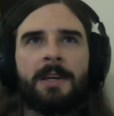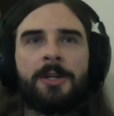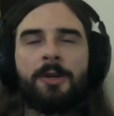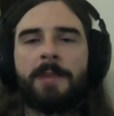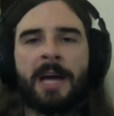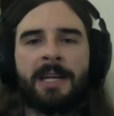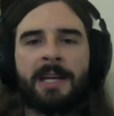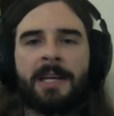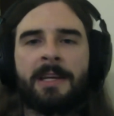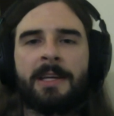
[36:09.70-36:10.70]

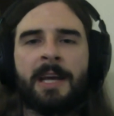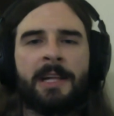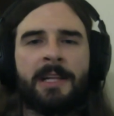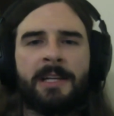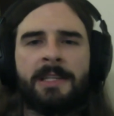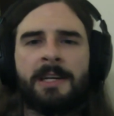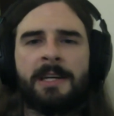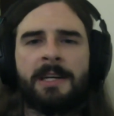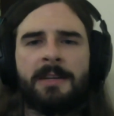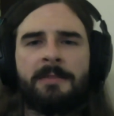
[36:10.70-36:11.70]
nomadic Kelid
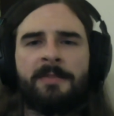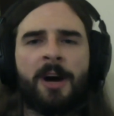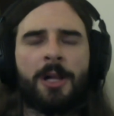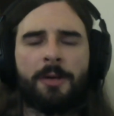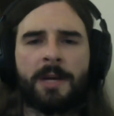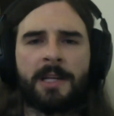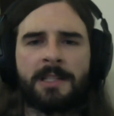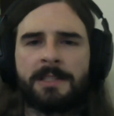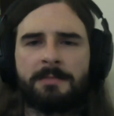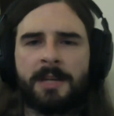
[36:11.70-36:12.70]

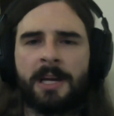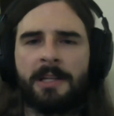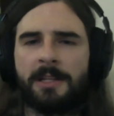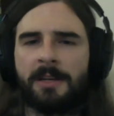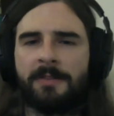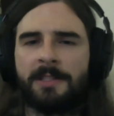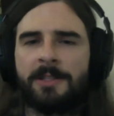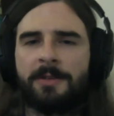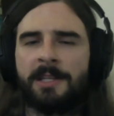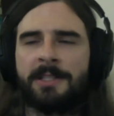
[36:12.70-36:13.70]
followings kind of live. And
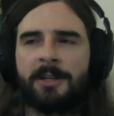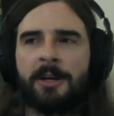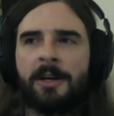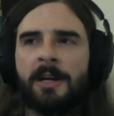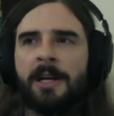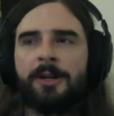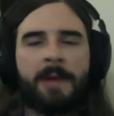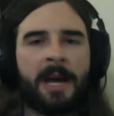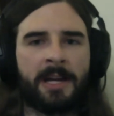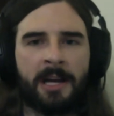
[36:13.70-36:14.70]
so these are
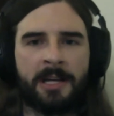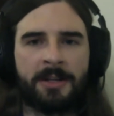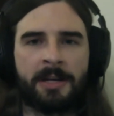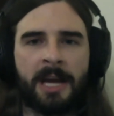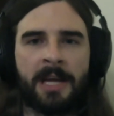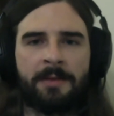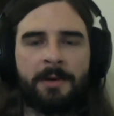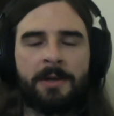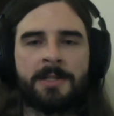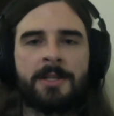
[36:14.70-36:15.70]
nomadic
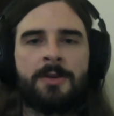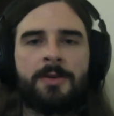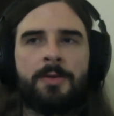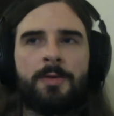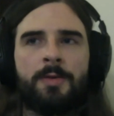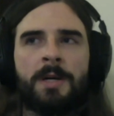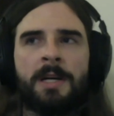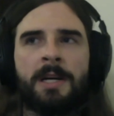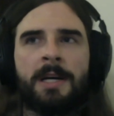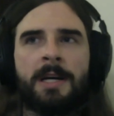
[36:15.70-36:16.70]
hunter-gatherers who
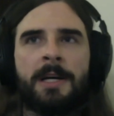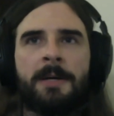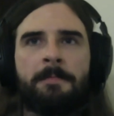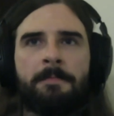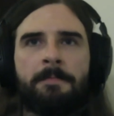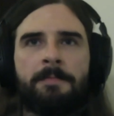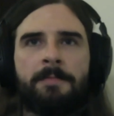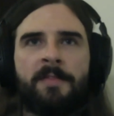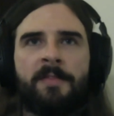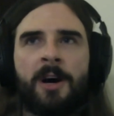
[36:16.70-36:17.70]

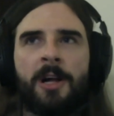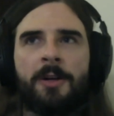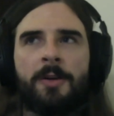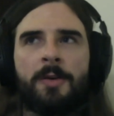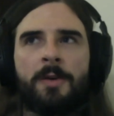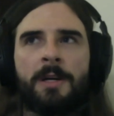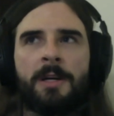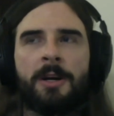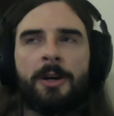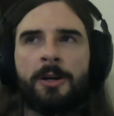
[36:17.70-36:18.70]
follow
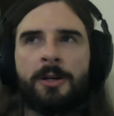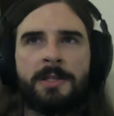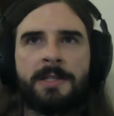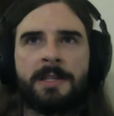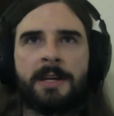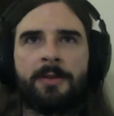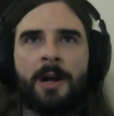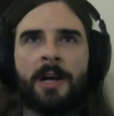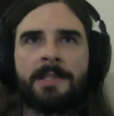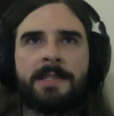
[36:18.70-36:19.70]
herds
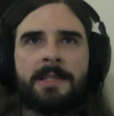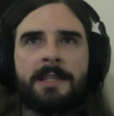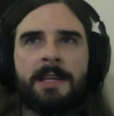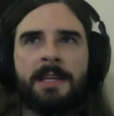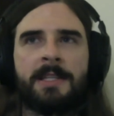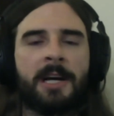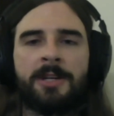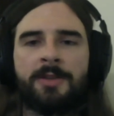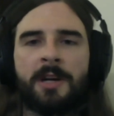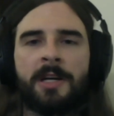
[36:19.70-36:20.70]
across the
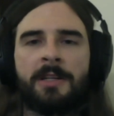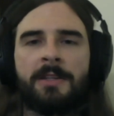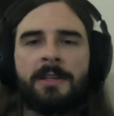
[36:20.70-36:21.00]
tundra